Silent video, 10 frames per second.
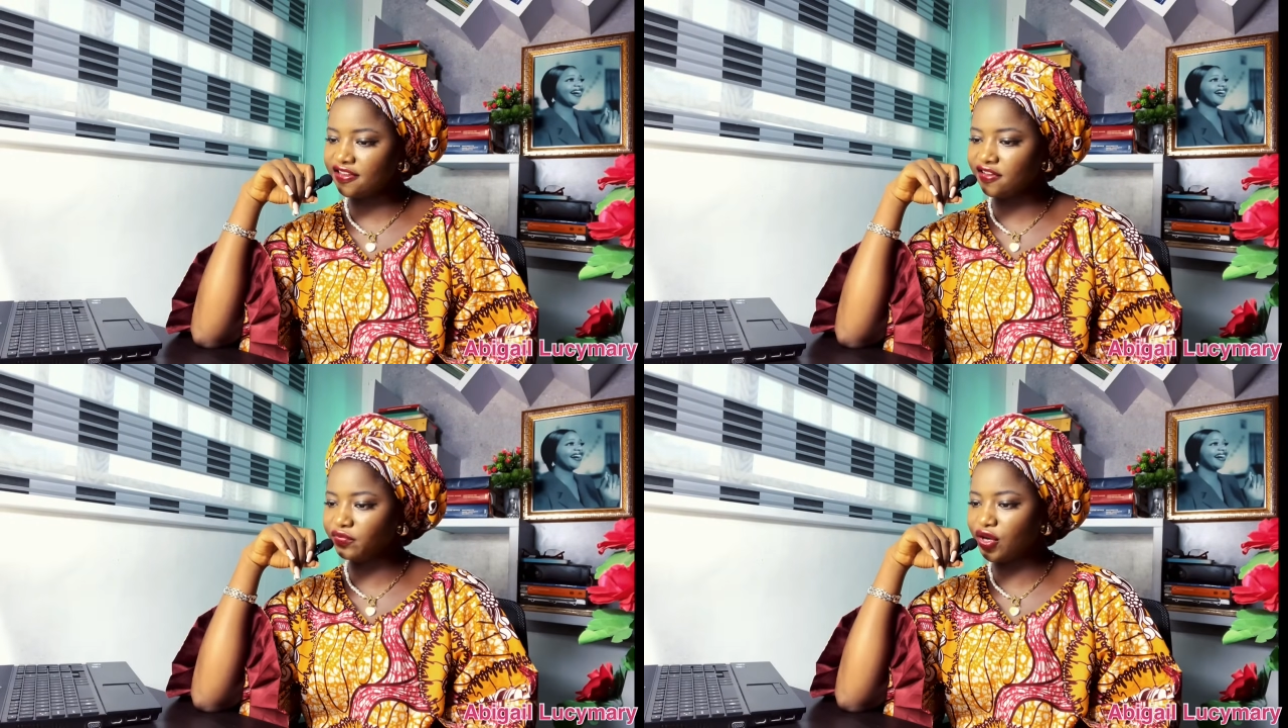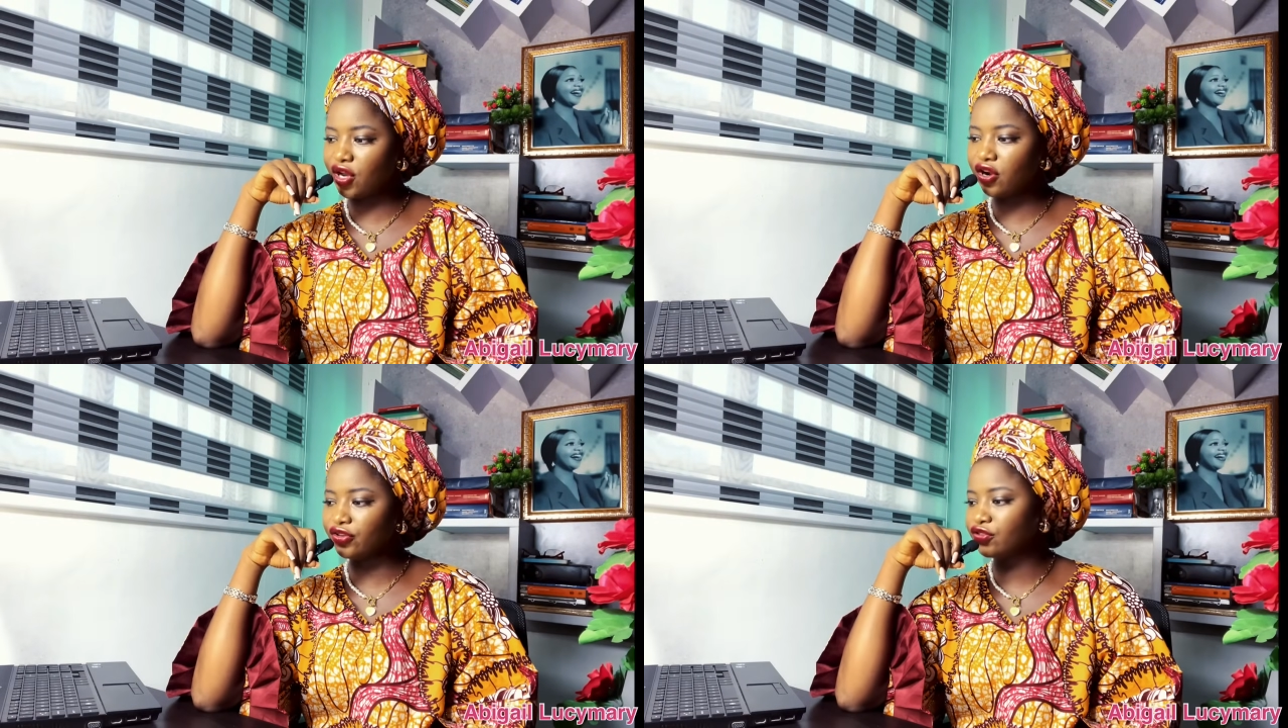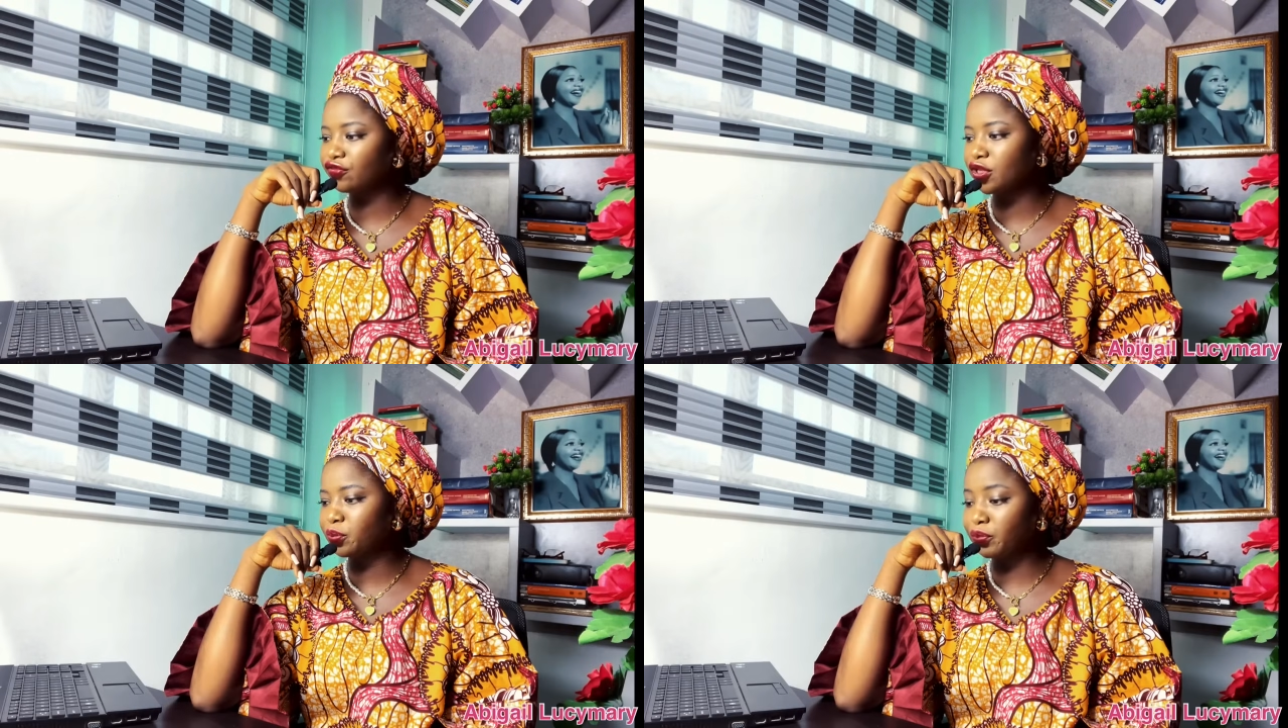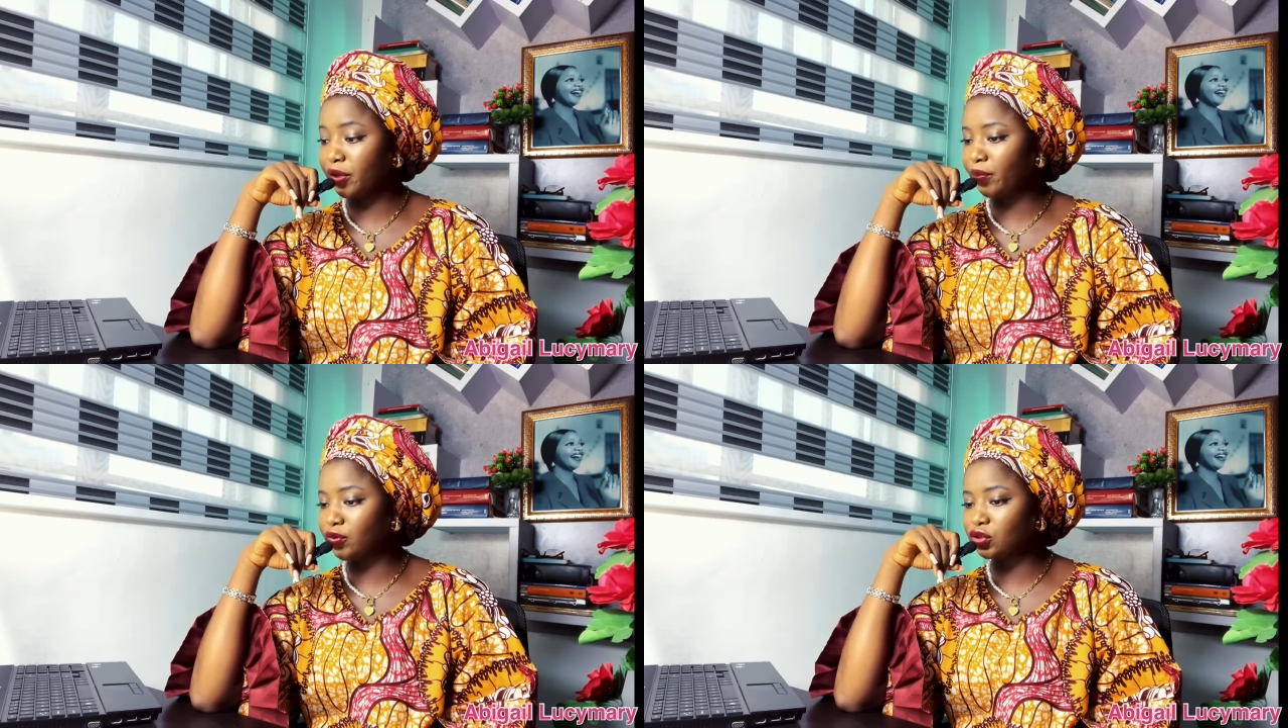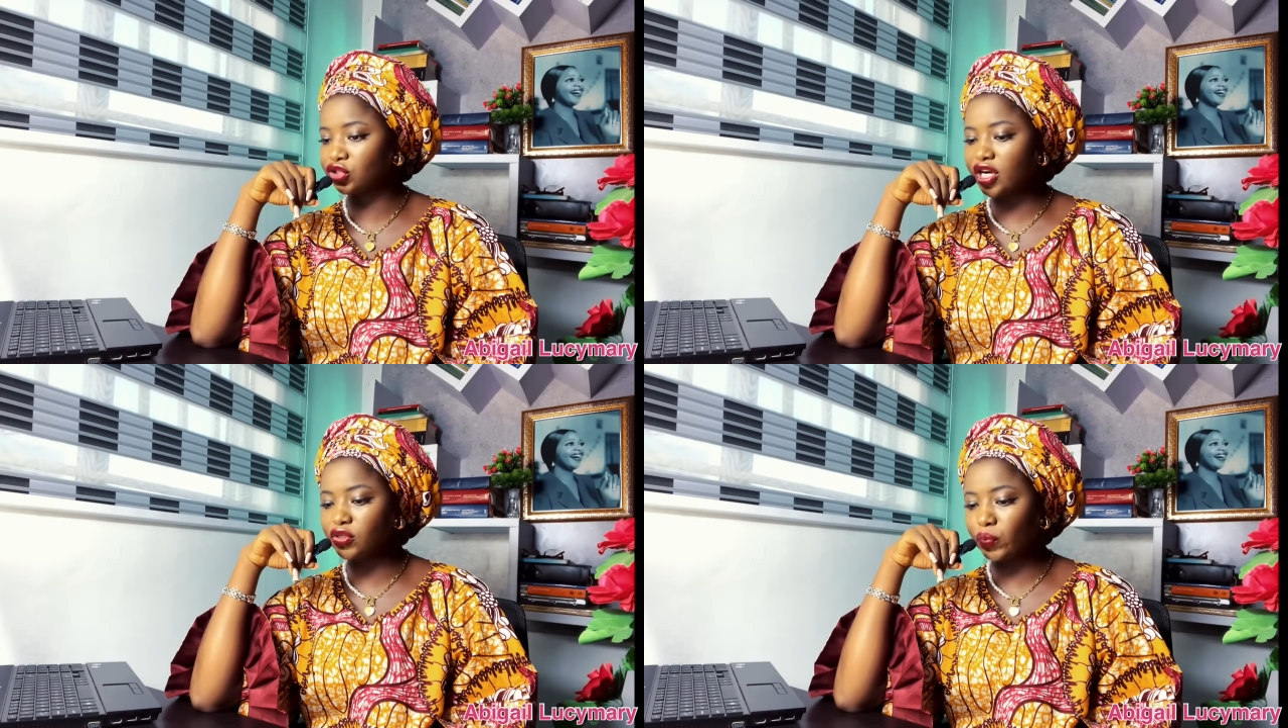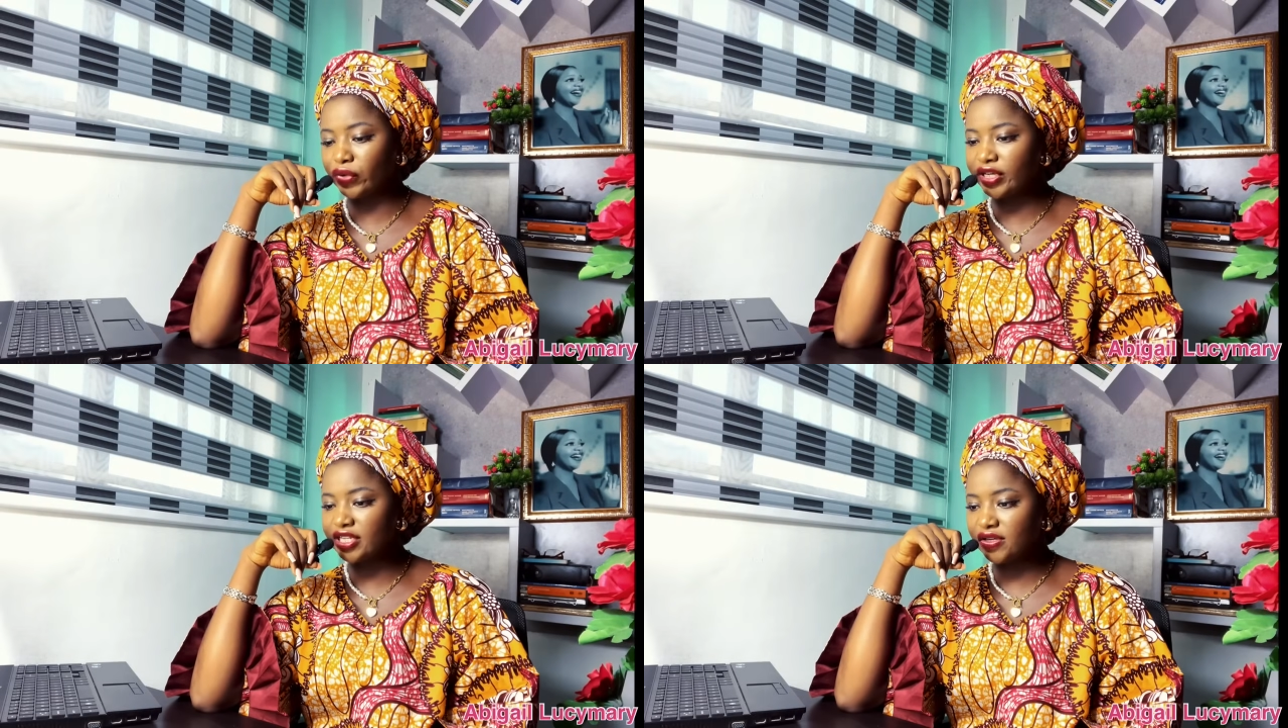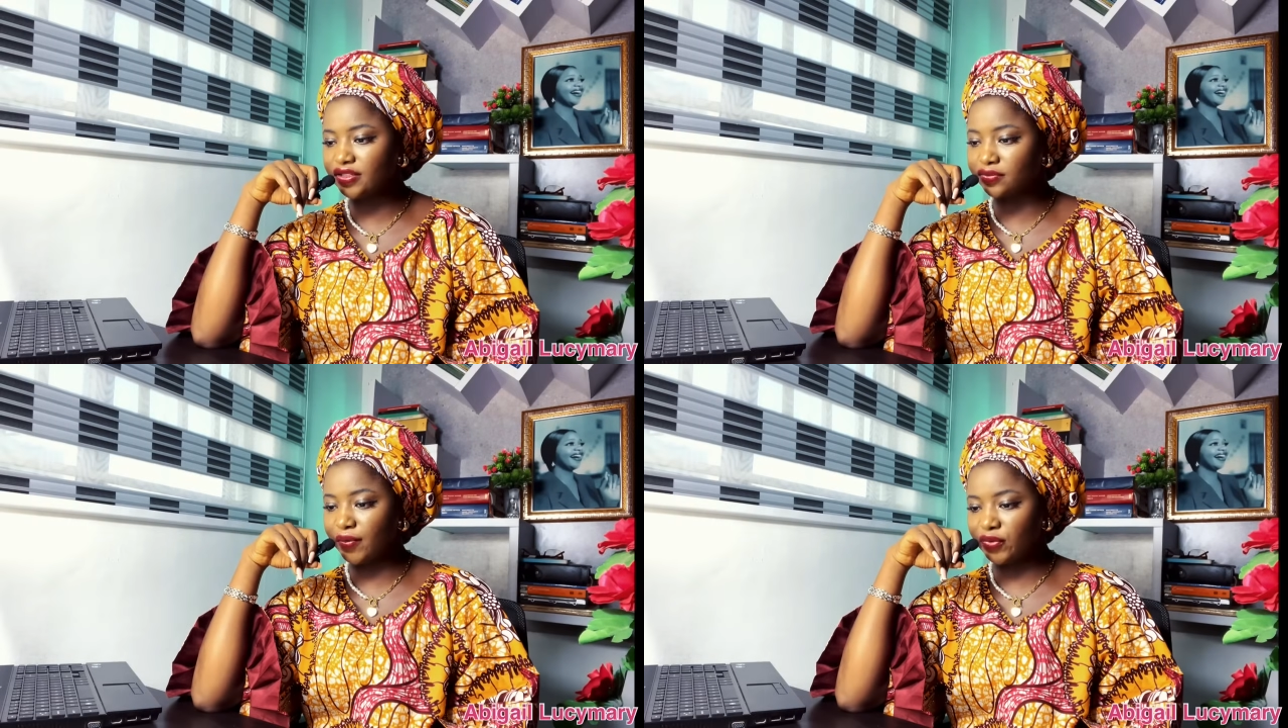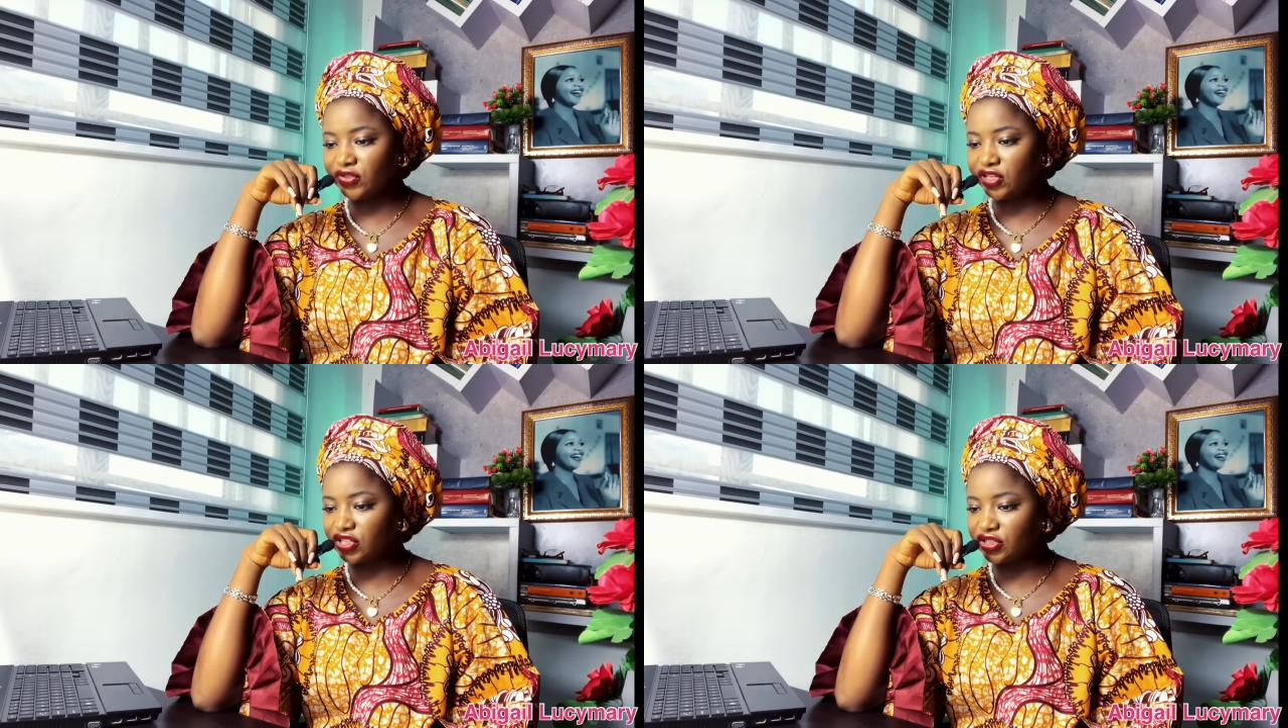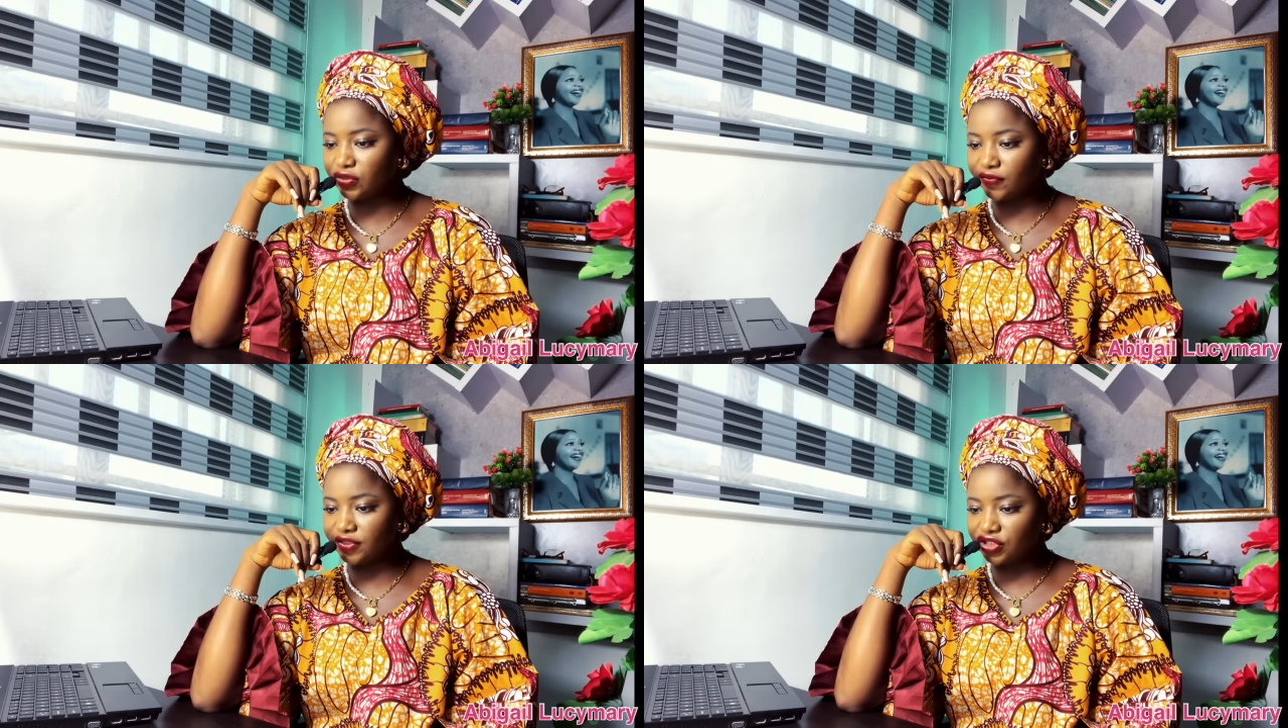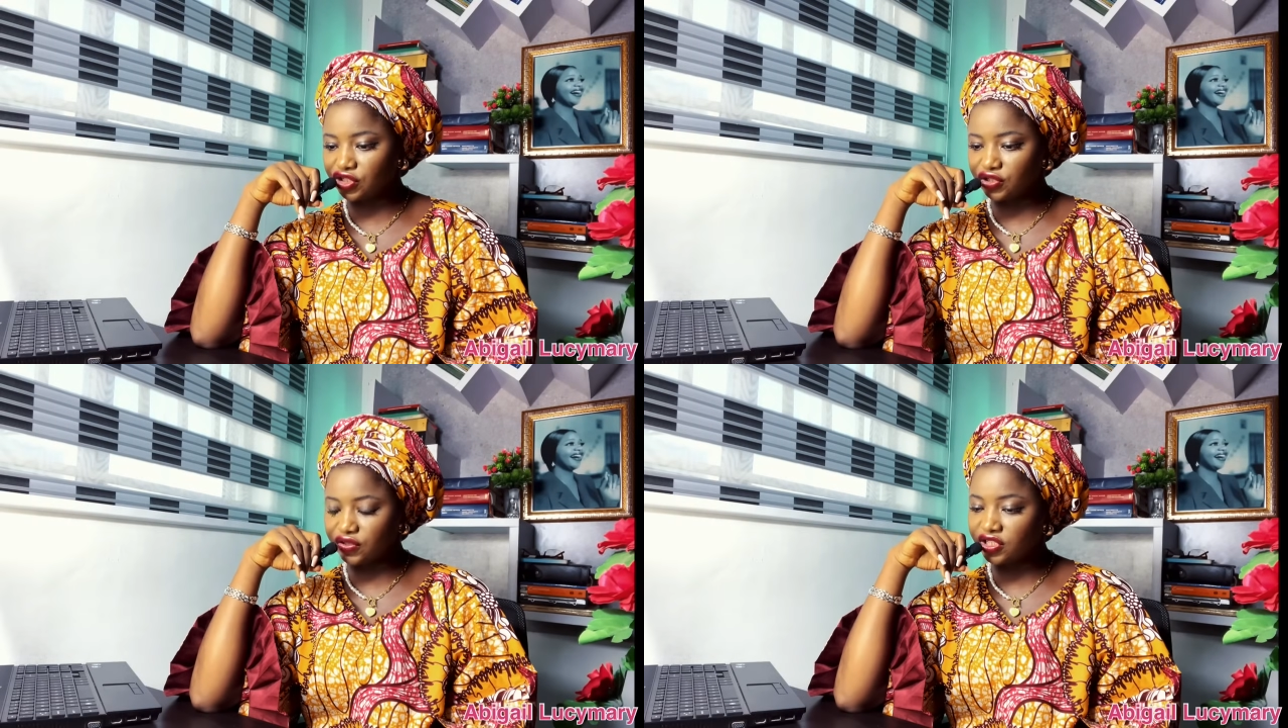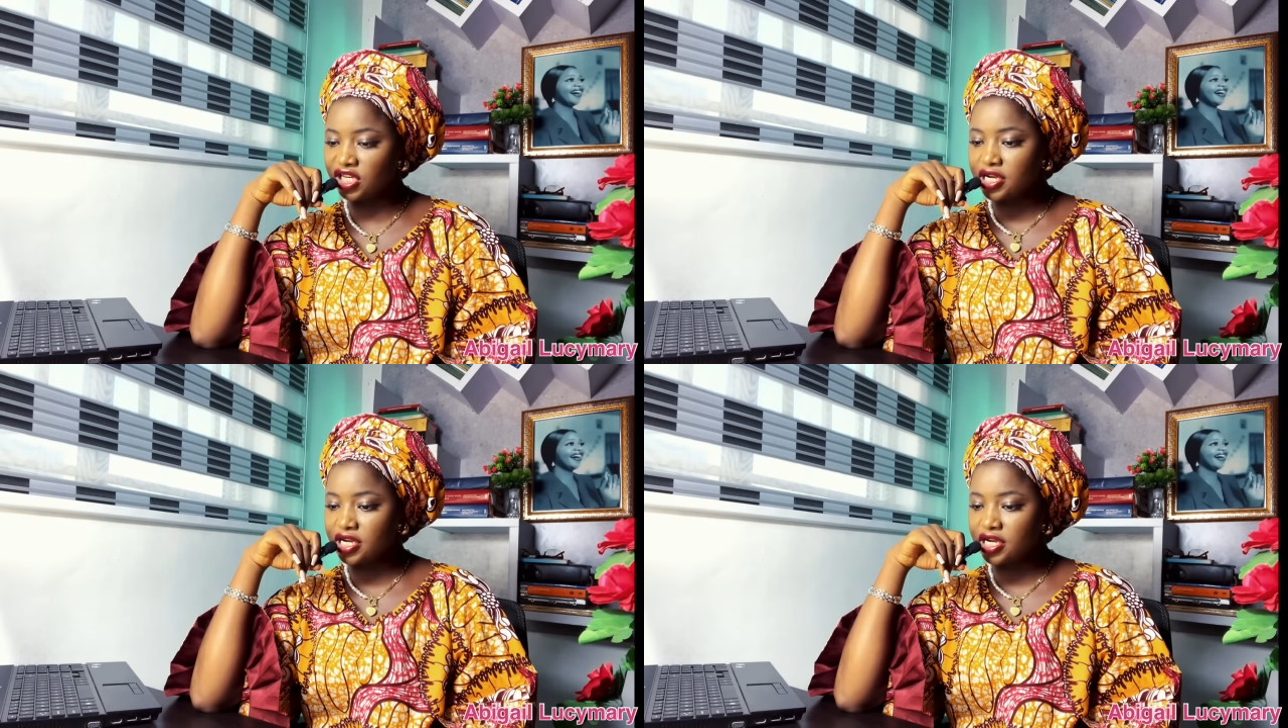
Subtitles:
There have been lots of people trying to bring down the reputation of this church,